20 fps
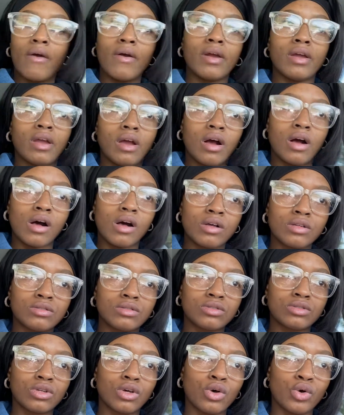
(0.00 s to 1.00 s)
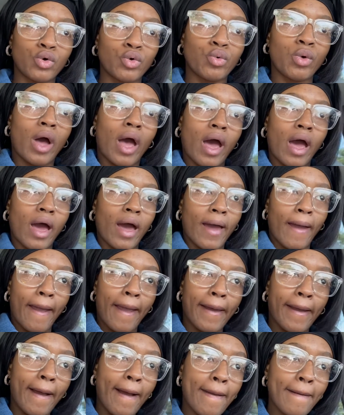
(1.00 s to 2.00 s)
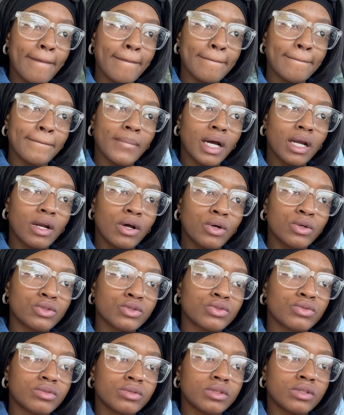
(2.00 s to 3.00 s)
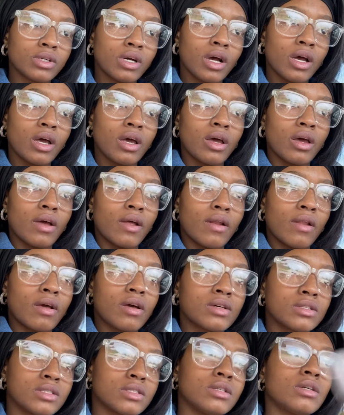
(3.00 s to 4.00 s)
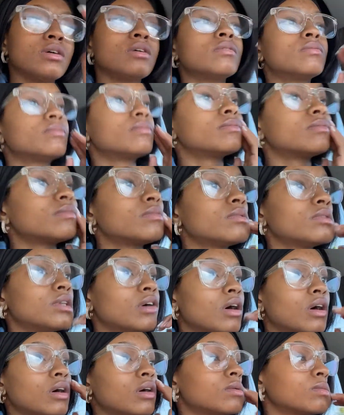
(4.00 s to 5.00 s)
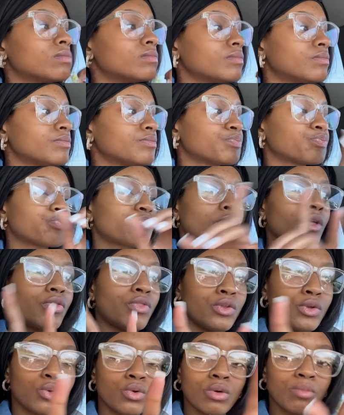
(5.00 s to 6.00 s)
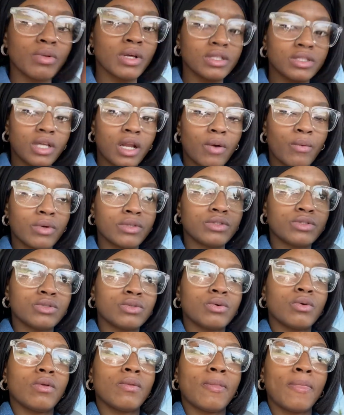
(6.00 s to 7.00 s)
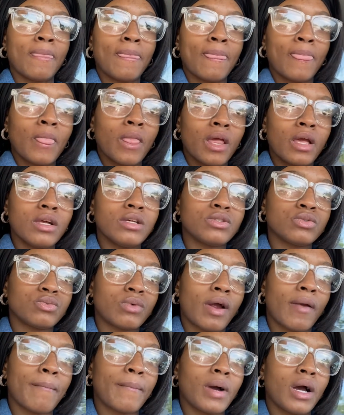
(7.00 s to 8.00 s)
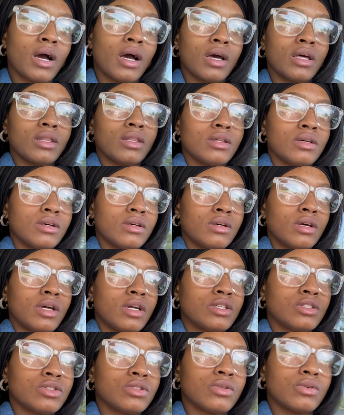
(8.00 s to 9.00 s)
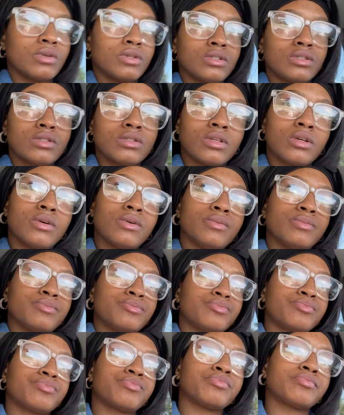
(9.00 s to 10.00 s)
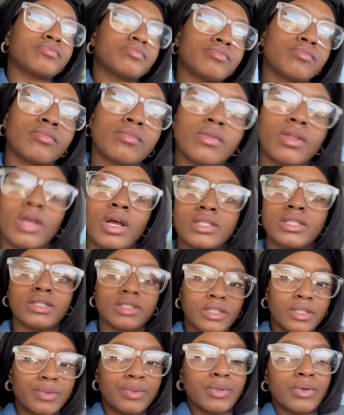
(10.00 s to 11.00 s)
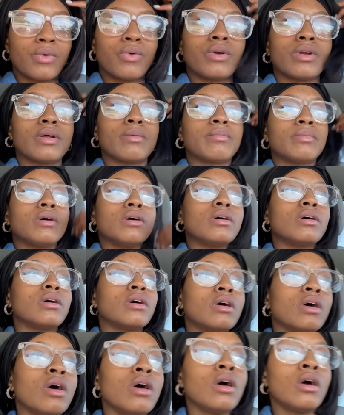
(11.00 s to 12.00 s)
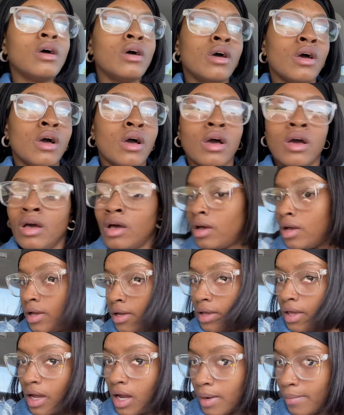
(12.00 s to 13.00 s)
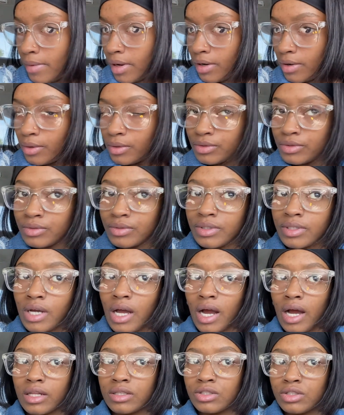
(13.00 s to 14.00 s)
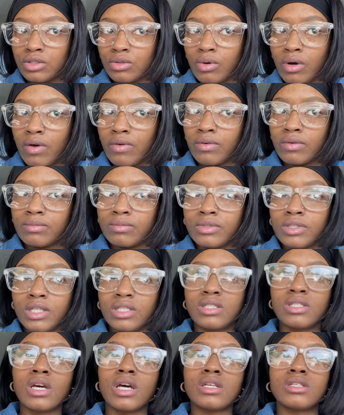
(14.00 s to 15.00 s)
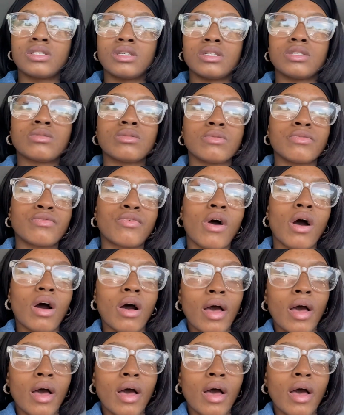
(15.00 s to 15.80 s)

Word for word: right, y'all. So I got my nose ring. I had because the um the noodle place that I went to is right by the hair store. So I just didn't record it, but I got my nose ring. I got two of them just in case this one fall